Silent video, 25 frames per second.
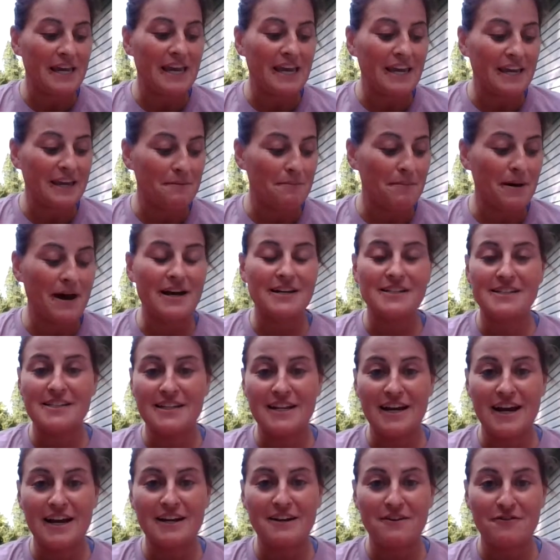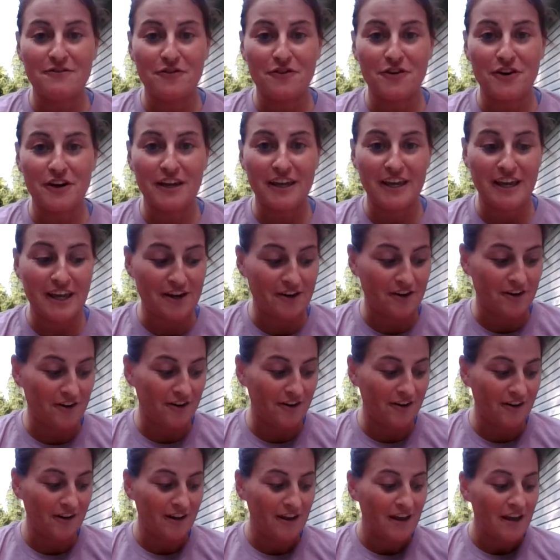incapacitated for a year.